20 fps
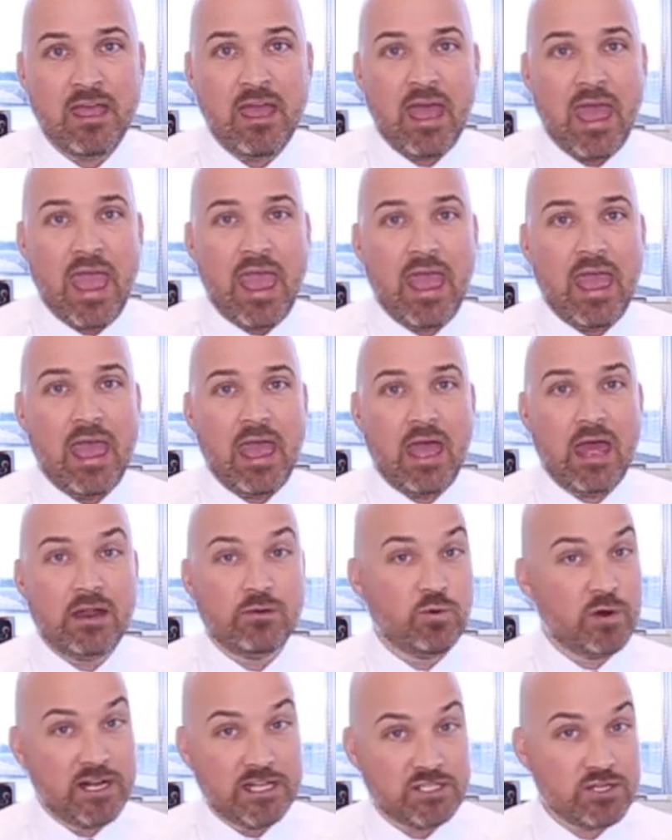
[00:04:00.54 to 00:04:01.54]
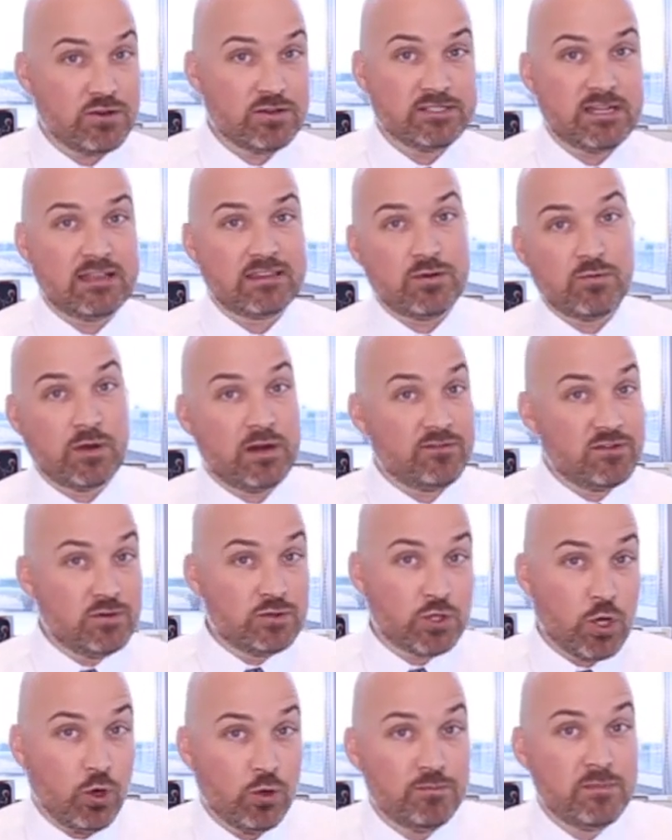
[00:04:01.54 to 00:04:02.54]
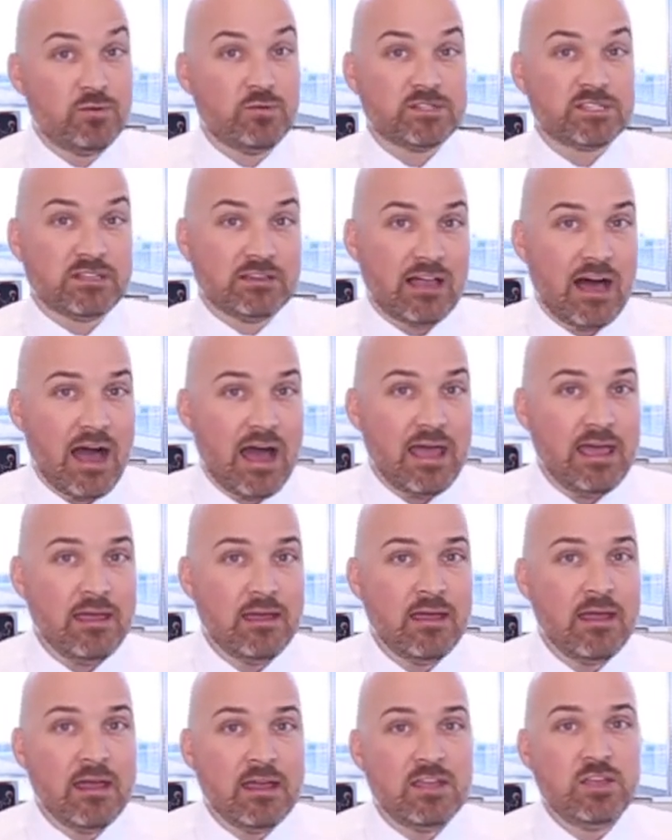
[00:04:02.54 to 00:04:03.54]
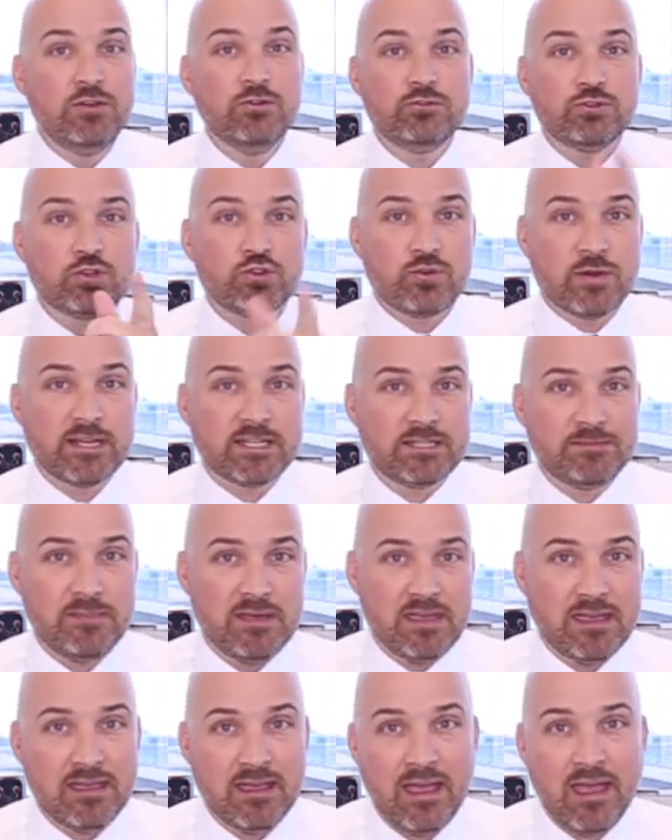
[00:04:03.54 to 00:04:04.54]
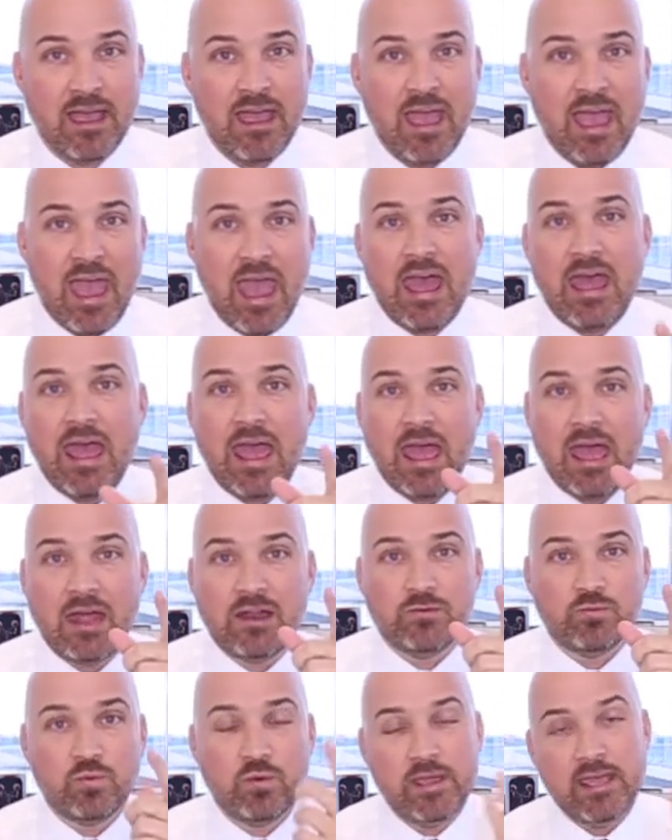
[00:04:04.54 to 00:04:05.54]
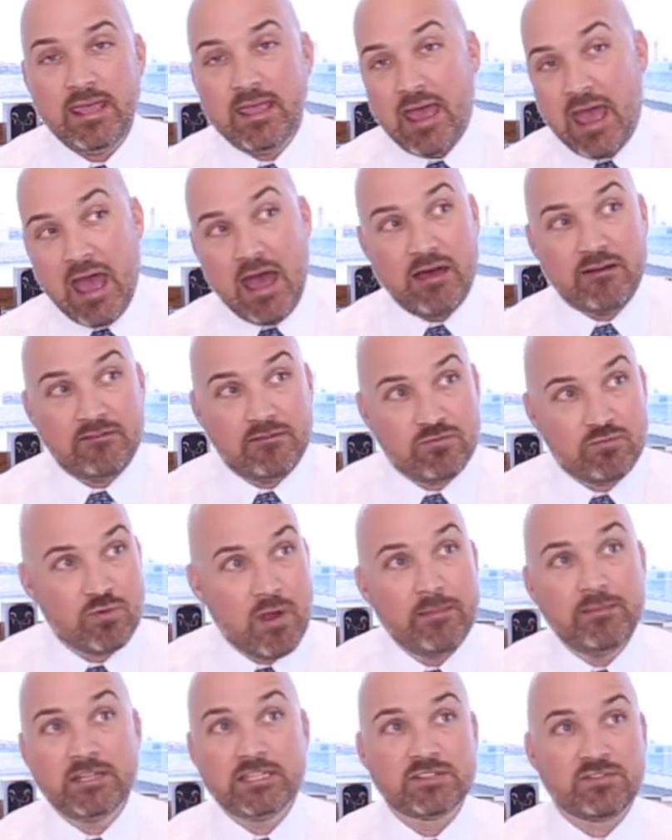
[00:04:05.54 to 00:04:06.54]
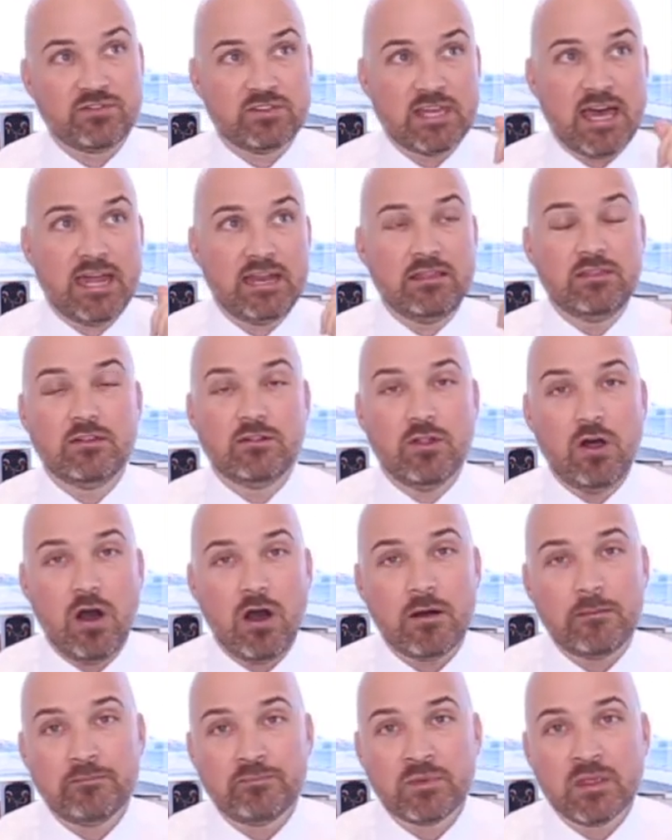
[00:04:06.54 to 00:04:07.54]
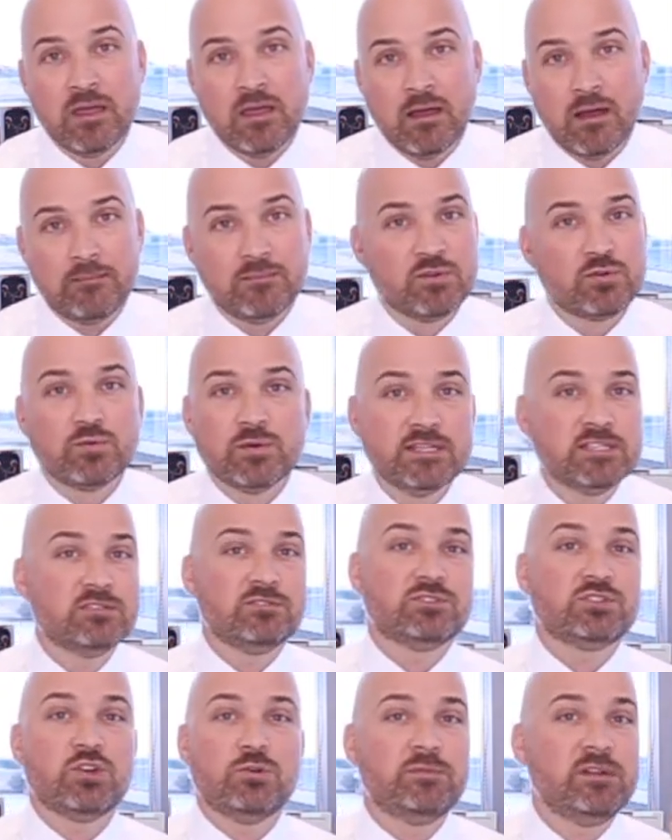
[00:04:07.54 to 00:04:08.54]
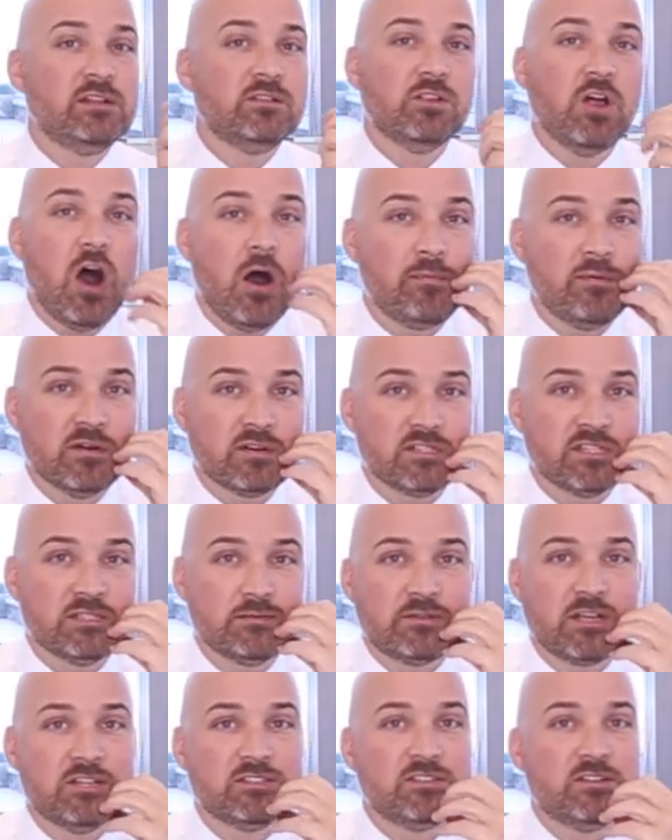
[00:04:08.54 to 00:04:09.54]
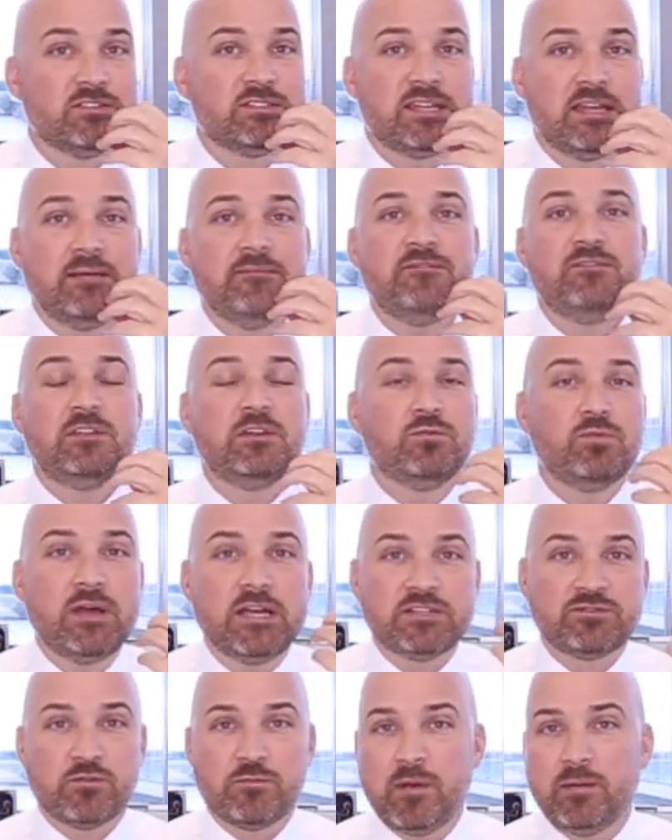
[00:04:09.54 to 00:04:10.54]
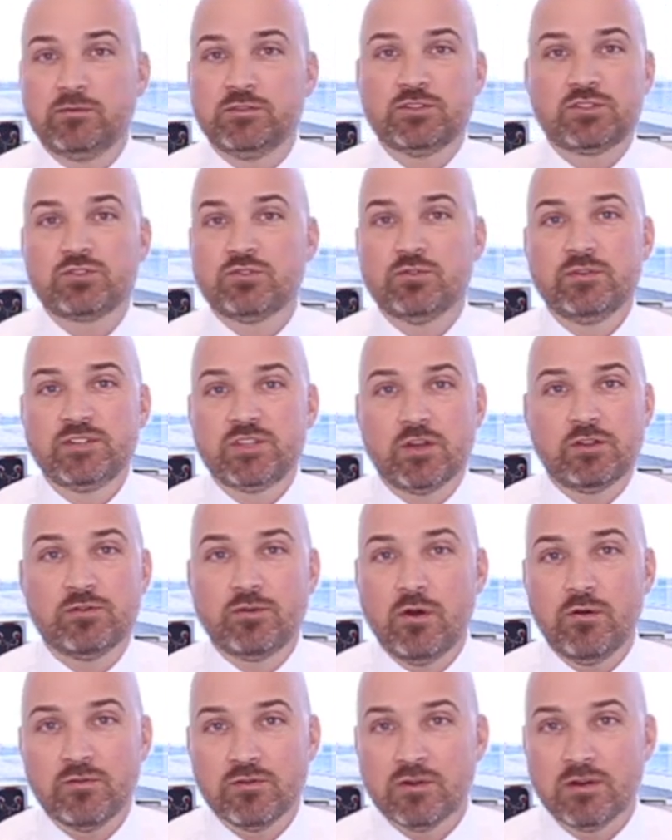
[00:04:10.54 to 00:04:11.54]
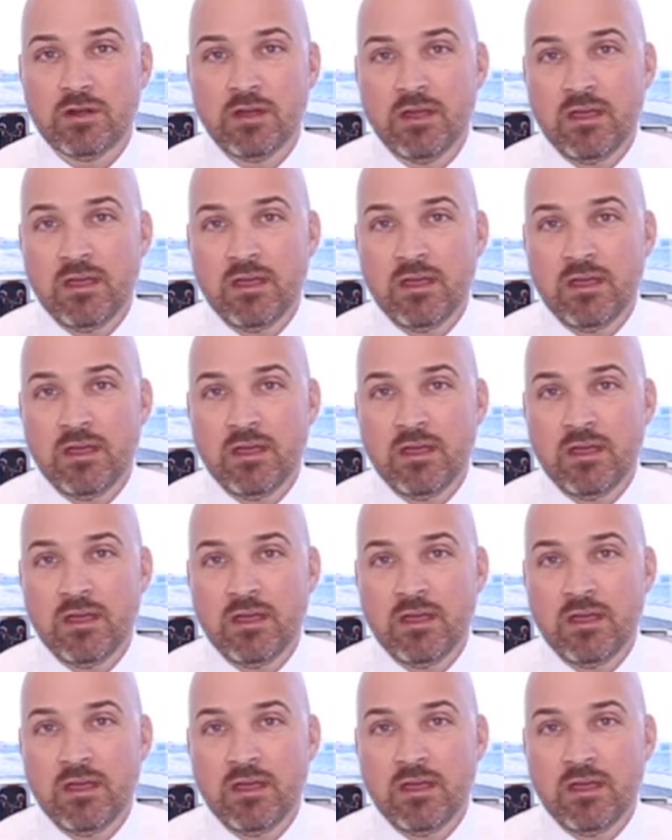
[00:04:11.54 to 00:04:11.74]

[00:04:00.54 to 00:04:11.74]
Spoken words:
And when it turns out that whatever you told me was a lie, you tricked me. And we have remedies for that in the law. The reason there's so many law books is because there's infinite ways for people to screw each other over.